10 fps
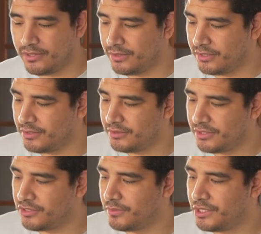So in a certain
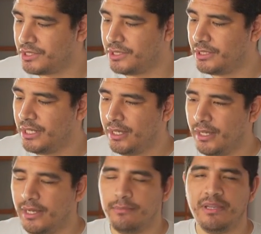situation,
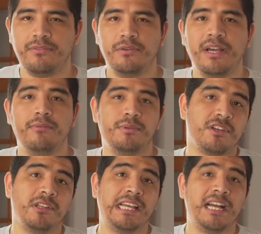if you have
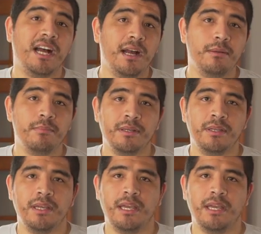what's called like a hub,